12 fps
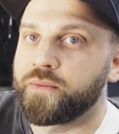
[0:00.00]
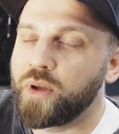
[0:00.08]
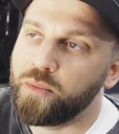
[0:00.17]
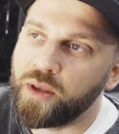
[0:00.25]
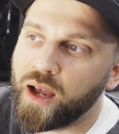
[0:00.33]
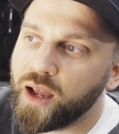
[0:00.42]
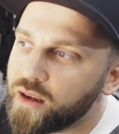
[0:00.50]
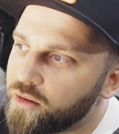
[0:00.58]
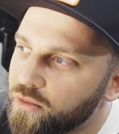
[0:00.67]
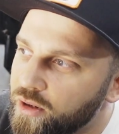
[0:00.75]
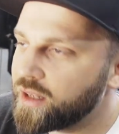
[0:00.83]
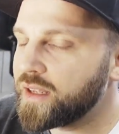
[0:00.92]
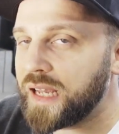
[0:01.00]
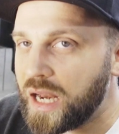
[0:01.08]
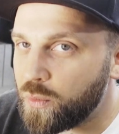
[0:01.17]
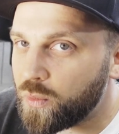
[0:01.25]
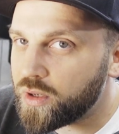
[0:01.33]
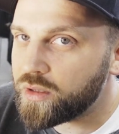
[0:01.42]
Maybe I already
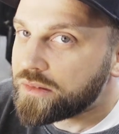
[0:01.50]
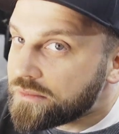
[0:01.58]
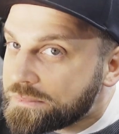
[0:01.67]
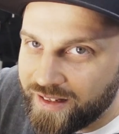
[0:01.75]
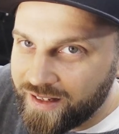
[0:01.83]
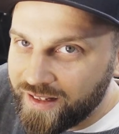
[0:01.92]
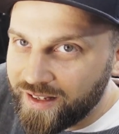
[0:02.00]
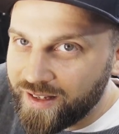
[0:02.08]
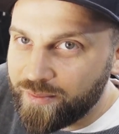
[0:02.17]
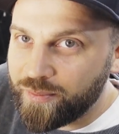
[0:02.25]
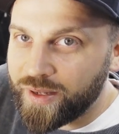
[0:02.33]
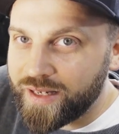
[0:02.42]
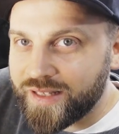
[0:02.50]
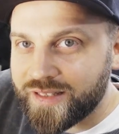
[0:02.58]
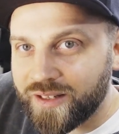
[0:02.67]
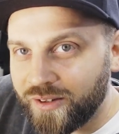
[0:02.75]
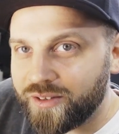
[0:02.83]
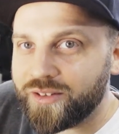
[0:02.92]
got one, but it's
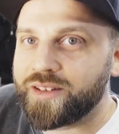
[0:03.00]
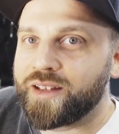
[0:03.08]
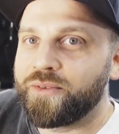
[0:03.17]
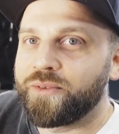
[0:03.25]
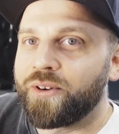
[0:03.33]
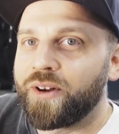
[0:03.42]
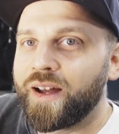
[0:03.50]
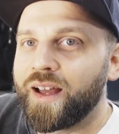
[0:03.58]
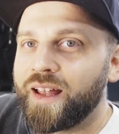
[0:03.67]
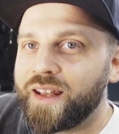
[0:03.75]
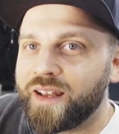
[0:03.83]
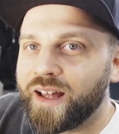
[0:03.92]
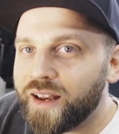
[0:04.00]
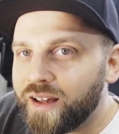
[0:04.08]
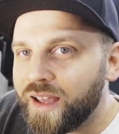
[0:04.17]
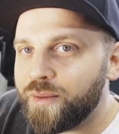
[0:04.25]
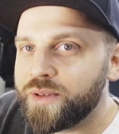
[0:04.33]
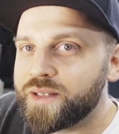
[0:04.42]
also stuff for another
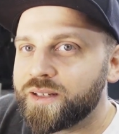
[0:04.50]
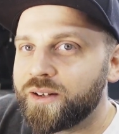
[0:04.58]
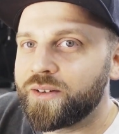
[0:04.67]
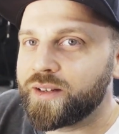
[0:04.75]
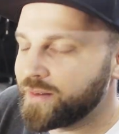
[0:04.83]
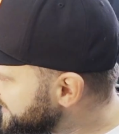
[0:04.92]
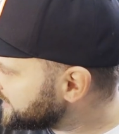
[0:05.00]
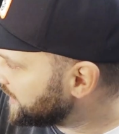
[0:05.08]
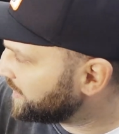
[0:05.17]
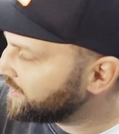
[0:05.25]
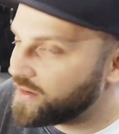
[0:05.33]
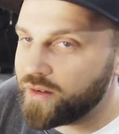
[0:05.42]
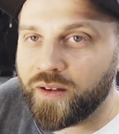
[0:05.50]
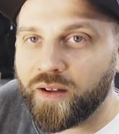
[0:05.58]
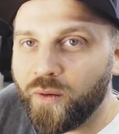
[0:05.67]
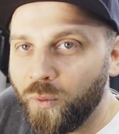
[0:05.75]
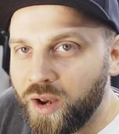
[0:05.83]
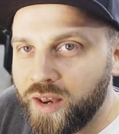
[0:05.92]
episode. So
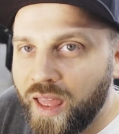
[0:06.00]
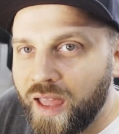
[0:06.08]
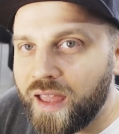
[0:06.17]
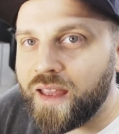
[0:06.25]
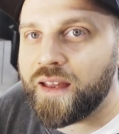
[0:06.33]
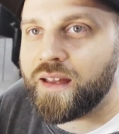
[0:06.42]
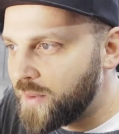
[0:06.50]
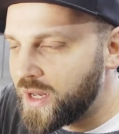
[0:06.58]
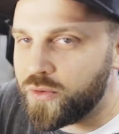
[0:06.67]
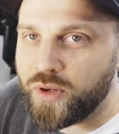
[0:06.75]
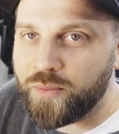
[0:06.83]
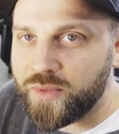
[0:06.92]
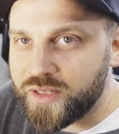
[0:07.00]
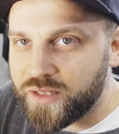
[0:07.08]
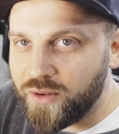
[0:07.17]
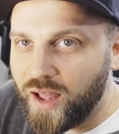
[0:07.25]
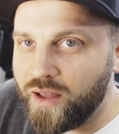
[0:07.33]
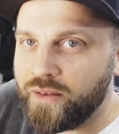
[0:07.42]
one day my dream is
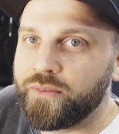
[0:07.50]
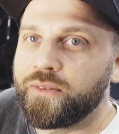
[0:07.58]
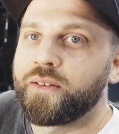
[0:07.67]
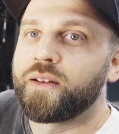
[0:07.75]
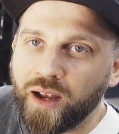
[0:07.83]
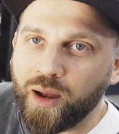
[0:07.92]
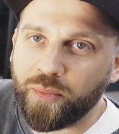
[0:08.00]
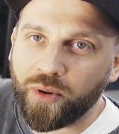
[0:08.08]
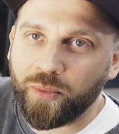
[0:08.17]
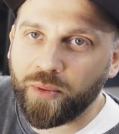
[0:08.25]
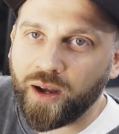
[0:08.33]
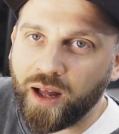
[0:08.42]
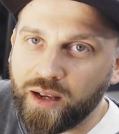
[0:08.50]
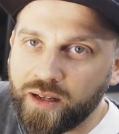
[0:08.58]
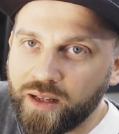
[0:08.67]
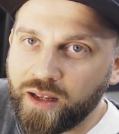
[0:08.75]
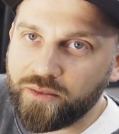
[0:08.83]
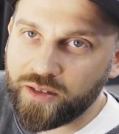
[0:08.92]
to have a proper Harley
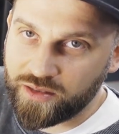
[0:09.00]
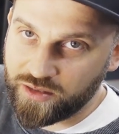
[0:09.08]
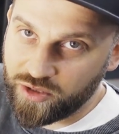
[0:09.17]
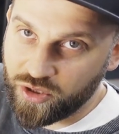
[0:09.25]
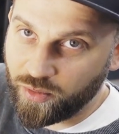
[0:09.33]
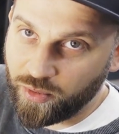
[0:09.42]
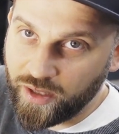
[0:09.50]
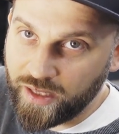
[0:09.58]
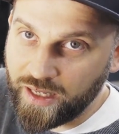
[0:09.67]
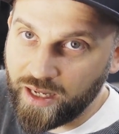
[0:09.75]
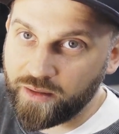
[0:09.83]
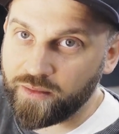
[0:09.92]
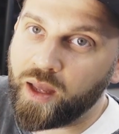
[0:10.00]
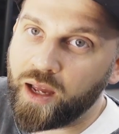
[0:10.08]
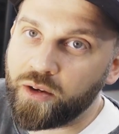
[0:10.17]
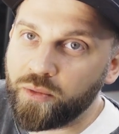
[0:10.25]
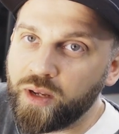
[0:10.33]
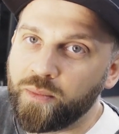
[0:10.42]
Davidson chopper again. I
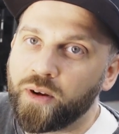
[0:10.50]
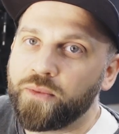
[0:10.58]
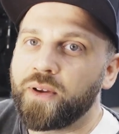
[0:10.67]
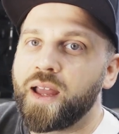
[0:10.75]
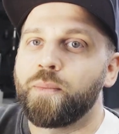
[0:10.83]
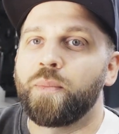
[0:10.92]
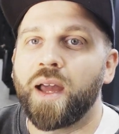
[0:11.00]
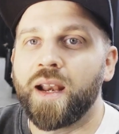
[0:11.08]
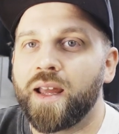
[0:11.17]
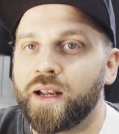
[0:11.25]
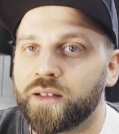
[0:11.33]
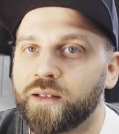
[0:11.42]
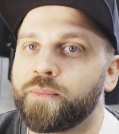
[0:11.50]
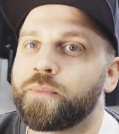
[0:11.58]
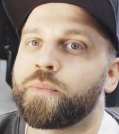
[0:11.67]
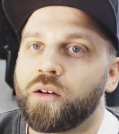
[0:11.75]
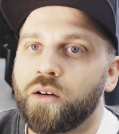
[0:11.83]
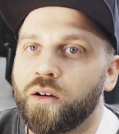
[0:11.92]
dream of a penhead
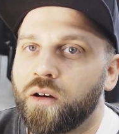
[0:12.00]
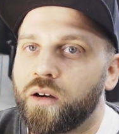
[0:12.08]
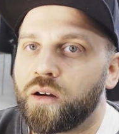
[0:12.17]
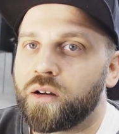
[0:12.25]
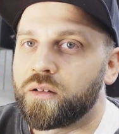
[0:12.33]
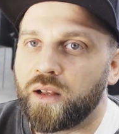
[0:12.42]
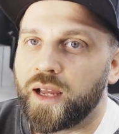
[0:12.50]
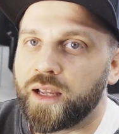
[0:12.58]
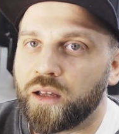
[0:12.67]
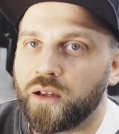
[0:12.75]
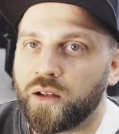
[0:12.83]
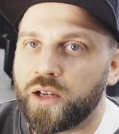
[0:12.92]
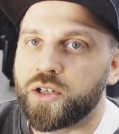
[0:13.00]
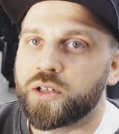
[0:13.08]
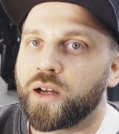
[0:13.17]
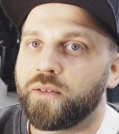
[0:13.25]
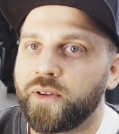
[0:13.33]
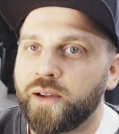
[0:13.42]
or like early
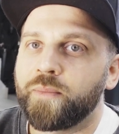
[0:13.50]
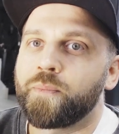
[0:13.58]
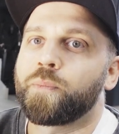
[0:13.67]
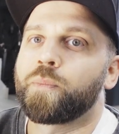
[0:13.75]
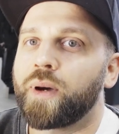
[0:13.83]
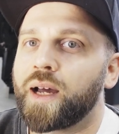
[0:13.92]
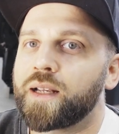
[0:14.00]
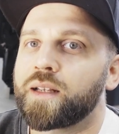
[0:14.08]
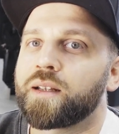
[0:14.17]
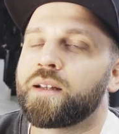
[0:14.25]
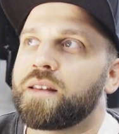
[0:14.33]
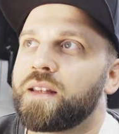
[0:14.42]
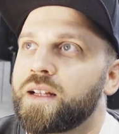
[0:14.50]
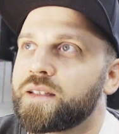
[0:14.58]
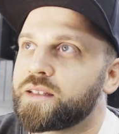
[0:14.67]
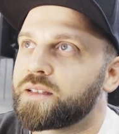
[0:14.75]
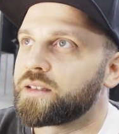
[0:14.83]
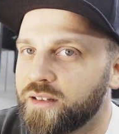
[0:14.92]
shovel, but
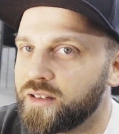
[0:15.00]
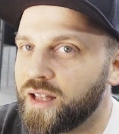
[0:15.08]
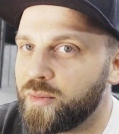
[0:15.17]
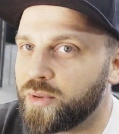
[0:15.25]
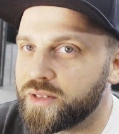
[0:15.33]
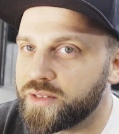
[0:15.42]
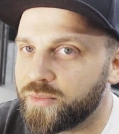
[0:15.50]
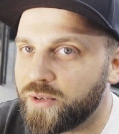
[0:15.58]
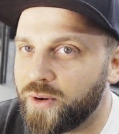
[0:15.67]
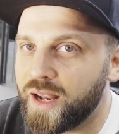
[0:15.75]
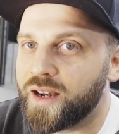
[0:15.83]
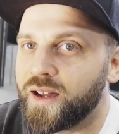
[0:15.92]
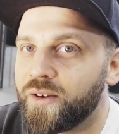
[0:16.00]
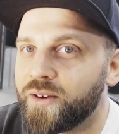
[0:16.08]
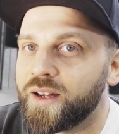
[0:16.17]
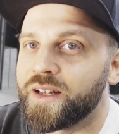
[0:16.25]
that's not possible right now.